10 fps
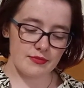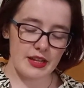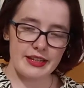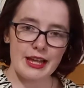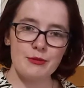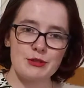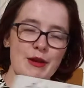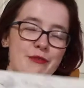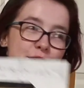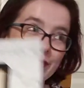Yellow is my
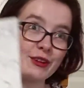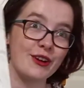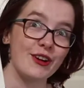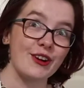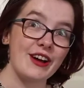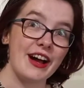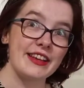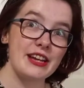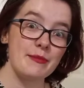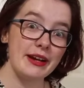favourite colour,
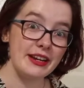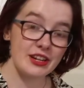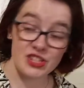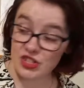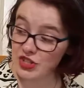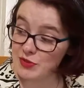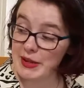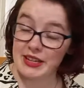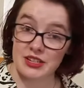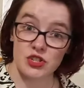and I might actually just
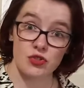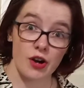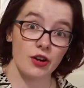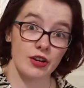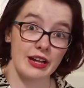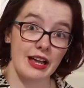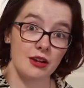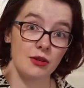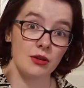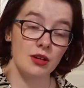make it a stronger
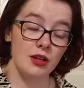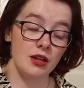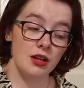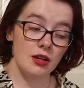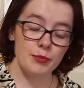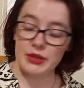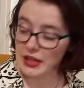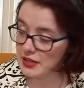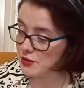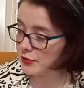yellow. But
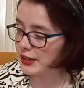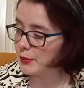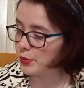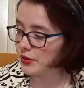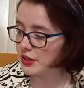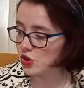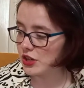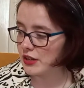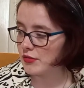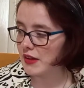that is a really pretty
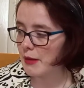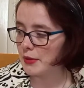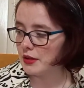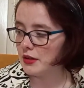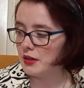shade of lemon.